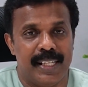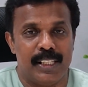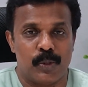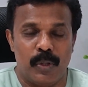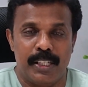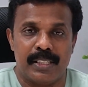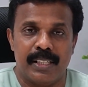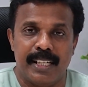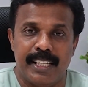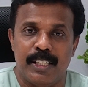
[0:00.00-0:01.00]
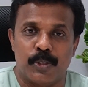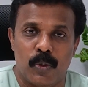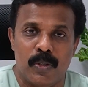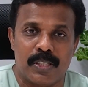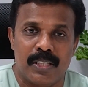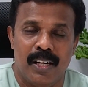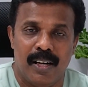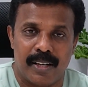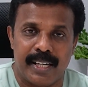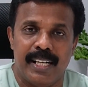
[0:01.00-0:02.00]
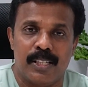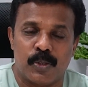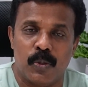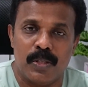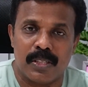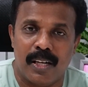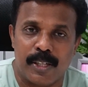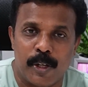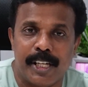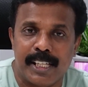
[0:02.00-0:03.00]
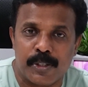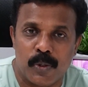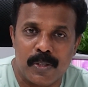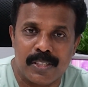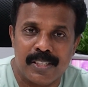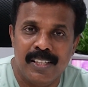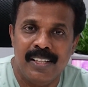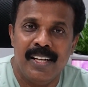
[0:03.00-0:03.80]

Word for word: That is one is the kidney stones or renal stones or ureteric stones